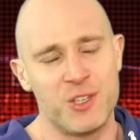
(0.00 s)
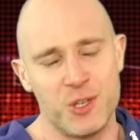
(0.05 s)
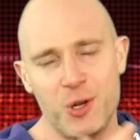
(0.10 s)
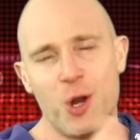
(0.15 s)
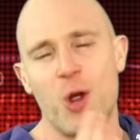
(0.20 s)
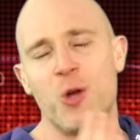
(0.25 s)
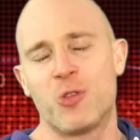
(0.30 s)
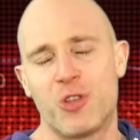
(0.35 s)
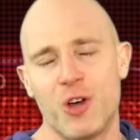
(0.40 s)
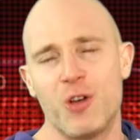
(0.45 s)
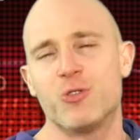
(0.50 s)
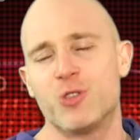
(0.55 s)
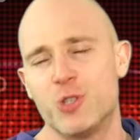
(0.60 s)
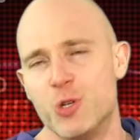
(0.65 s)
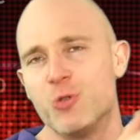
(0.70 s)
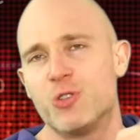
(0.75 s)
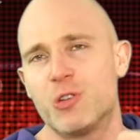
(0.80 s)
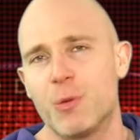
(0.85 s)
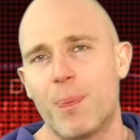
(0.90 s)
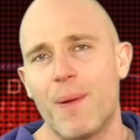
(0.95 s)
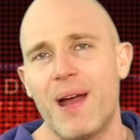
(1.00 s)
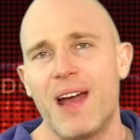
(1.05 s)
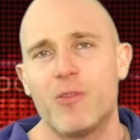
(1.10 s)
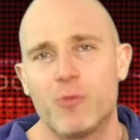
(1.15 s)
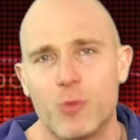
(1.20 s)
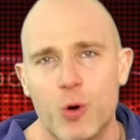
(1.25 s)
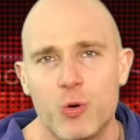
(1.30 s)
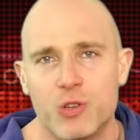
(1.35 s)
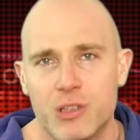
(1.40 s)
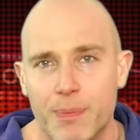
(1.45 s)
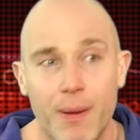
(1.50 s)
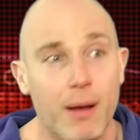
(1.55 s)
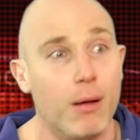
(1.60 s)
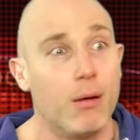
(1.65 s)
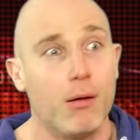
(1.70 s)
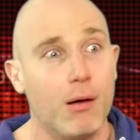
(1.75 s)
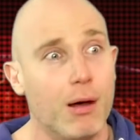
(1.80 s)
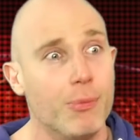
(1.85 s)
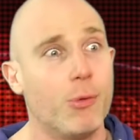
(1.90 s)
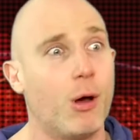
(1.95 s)
you know those New Japan rules about,
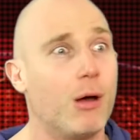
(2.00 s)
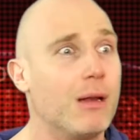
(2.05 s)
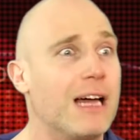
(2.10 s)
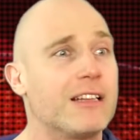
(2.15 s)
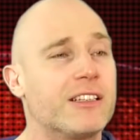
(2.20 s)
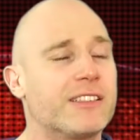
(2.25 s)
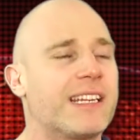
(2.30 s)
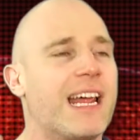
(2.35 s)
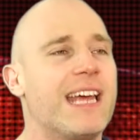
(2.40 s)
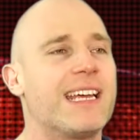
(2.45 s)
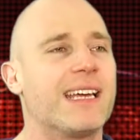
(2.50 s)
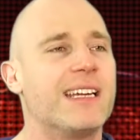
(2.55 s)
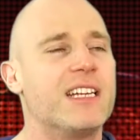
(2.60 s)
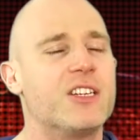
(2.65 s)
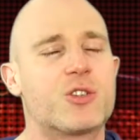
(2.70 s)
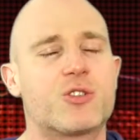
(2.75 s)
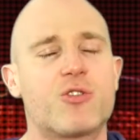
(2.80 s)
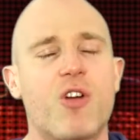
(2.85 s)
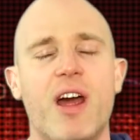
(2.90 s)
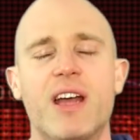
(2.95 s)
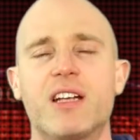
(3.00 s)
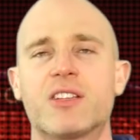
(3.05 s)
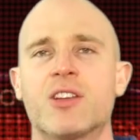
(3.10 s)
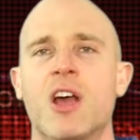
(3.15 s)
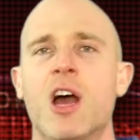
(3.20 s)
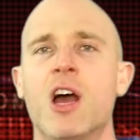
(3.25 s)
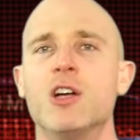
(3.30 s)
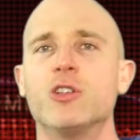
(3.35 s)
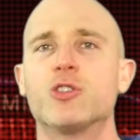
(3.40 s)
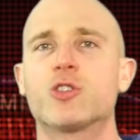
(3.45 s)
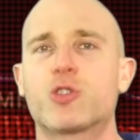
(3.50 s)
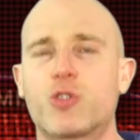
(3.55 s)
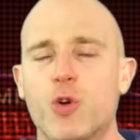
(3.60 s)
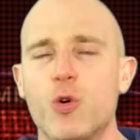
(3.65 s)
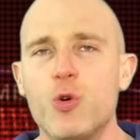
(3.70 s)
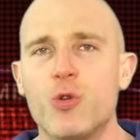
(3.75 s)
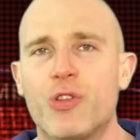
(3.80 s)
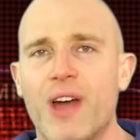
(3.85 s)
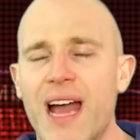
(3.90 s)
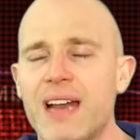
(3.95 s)
oh, I'm not allowed to take any strikes,
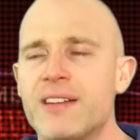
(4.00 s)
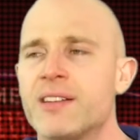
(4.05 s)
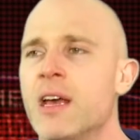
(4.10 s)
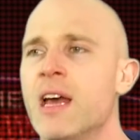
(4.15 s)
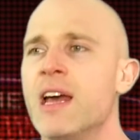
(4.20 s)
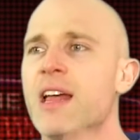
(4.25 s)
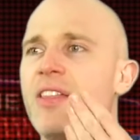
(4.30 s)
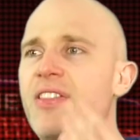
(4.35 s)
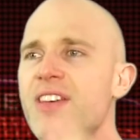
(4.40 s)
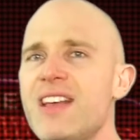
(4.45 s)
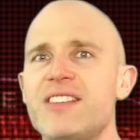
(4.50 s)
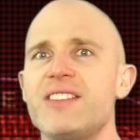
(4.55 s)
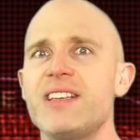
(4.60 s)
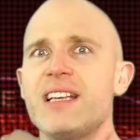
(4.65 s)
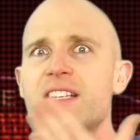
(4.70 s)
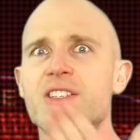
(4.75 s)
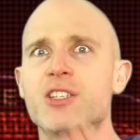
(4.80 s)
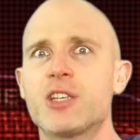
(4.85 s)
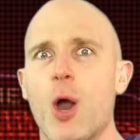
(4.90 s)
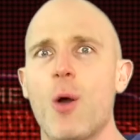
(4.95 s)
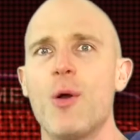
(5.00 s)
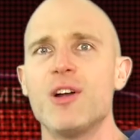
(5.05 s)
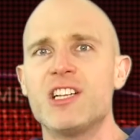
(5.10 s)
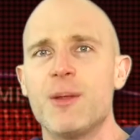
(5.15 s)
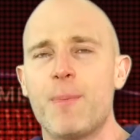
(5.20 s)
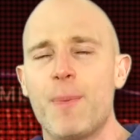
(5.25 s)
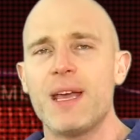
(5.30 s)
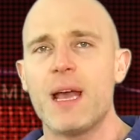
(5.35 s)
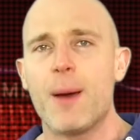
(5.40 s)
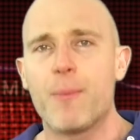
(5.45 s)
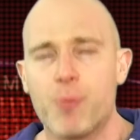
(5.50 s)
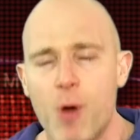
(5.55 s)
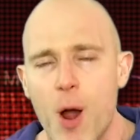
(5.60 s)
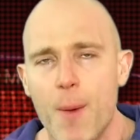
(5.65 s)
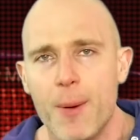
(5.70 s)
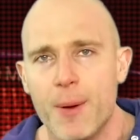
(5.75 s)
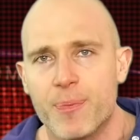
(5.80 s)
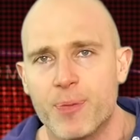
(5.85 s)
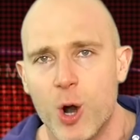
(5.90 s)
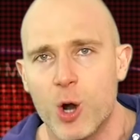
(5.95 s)
screw that, this is going to be a
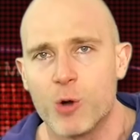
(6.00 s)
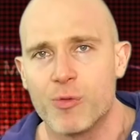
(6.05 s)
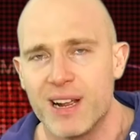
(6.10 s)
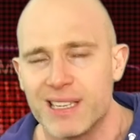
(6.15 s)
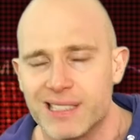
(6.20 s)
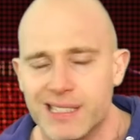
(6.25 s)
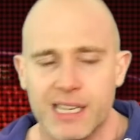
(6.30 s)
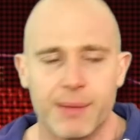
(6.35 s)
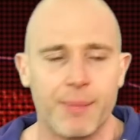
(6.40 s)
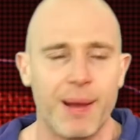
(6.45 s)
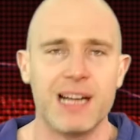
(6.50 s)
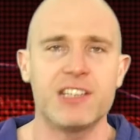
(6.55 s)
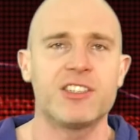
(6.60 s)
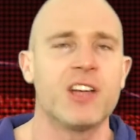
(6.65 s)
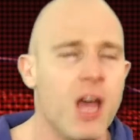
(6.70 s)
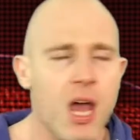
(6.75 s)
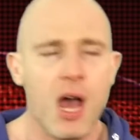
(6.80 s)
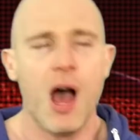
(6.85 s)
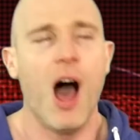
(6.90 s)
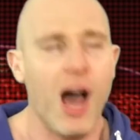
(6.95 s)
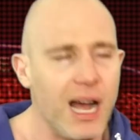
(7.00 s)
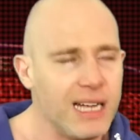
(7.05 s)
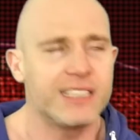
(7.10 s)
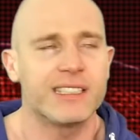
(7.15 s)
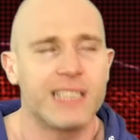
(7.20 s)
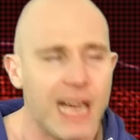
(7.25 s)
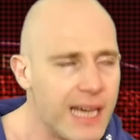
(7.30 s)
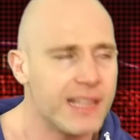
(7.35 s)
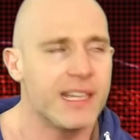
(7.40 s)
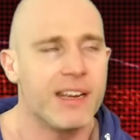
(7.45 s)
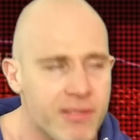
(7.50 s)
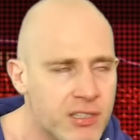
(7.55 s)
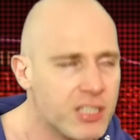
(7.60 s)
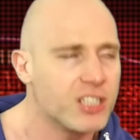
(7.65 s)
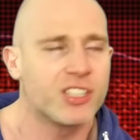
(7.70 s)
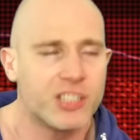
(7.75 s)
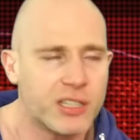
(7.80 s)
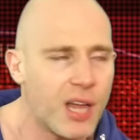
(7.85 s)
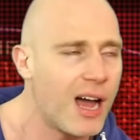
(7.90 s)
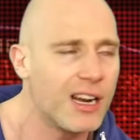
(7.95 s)
proper pro wrestling match, I sat there and
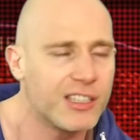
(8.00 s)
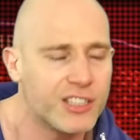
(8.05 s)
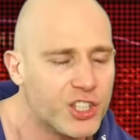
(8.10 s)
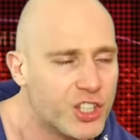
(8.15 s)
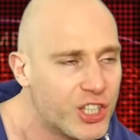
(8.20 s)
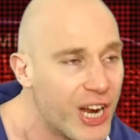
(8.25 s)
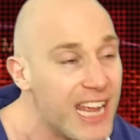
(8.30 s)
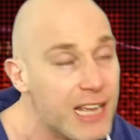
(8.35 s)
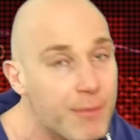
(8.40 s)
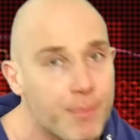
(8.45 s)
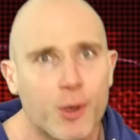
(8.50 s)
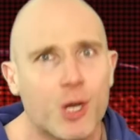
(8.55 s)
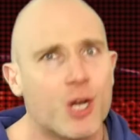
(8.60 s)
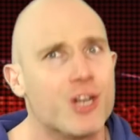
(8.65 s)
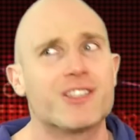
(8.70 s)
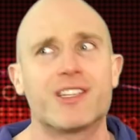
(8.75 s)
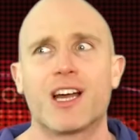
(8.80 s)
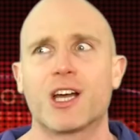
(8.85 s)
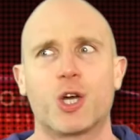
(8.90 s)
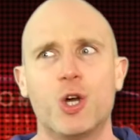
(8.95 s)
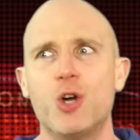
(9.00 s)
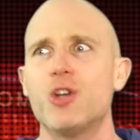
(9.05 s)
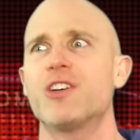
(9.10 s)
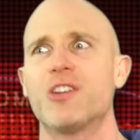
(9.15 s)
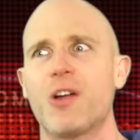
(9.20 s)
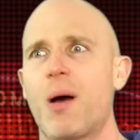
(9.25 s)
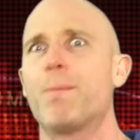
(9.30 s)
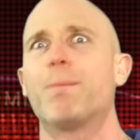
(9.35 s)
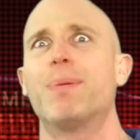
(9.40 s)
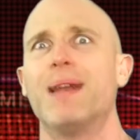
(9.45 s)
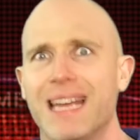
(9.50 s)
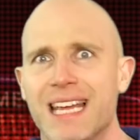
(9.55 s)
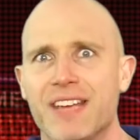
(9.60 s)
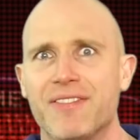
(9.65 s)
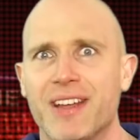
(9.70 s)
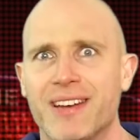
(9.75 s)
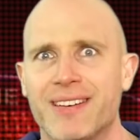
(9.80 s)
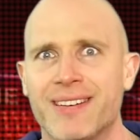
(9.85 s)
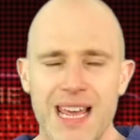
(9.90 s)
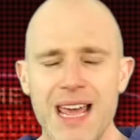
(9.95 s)
just started to shake because I could not believe
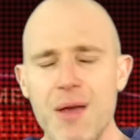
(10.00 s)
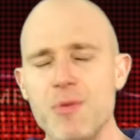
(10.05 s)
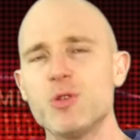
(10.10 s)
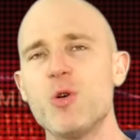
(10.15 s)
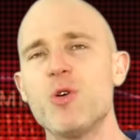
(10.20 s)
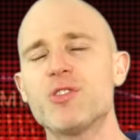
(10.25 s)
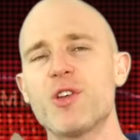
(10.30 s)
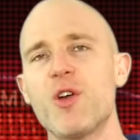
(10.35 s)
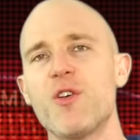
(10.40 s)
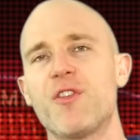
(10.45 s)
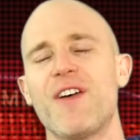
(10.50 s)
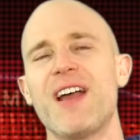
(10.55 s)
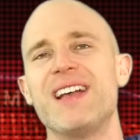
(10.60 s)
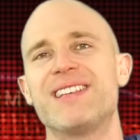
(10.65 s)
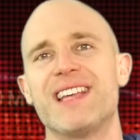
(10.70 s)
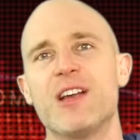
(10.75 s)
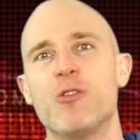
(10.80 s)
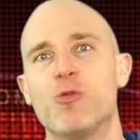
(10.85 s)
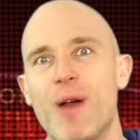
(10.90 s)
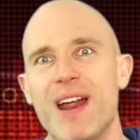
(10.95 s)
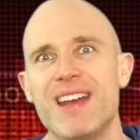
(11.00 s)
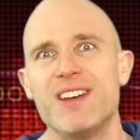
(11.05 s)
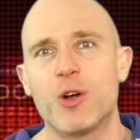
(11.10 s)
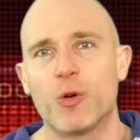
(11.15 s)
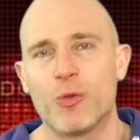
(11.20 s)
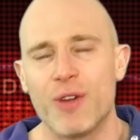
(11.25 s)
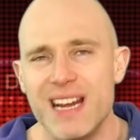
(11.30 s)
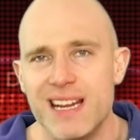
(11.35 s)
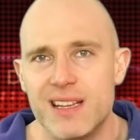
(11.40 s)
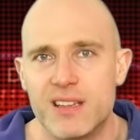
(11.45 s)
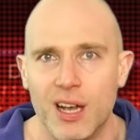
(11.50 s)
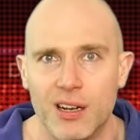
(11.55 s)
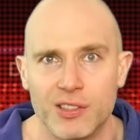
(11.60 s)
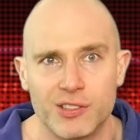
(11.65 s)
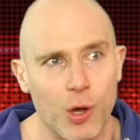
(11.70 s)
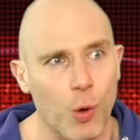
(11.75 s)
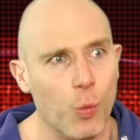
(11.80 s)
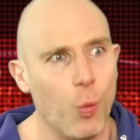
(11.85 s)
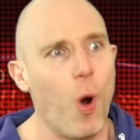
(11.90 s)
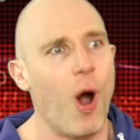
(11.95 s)
it. He was also facing Ren Narita,
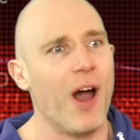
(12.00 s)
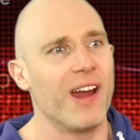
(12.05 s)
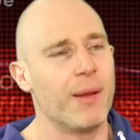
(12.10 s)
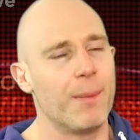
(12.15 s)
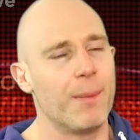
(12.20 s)
so what an